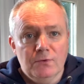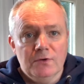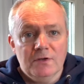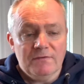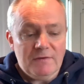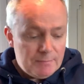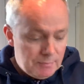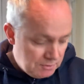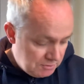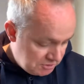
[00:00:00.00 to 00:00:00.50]
If I
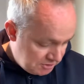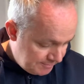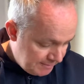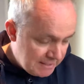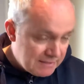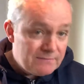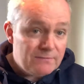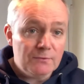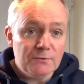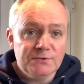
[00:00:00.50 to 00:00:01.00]
plug some
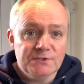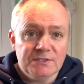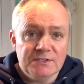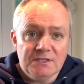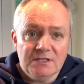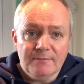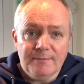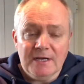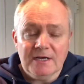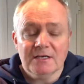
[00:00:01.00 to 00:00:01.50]
headphones into the
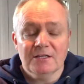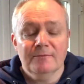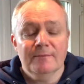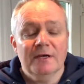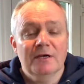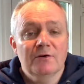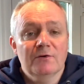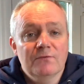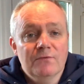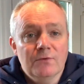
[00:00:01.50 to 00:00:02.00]
back of the
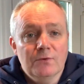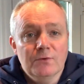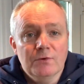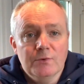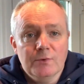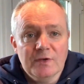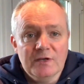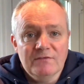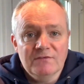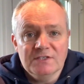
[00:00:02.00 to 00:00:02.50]
microphone, it will
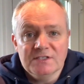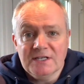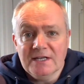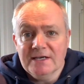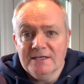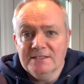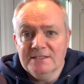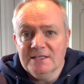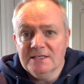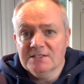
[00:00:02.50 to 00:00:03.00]
give us an
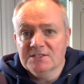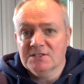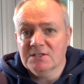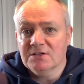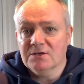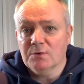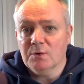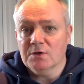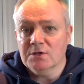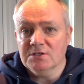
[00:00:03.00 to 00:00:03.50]
idea as to the
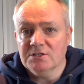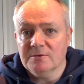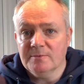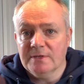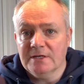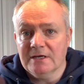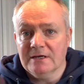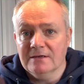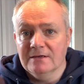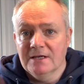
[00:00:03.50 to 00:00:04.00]
quality, but I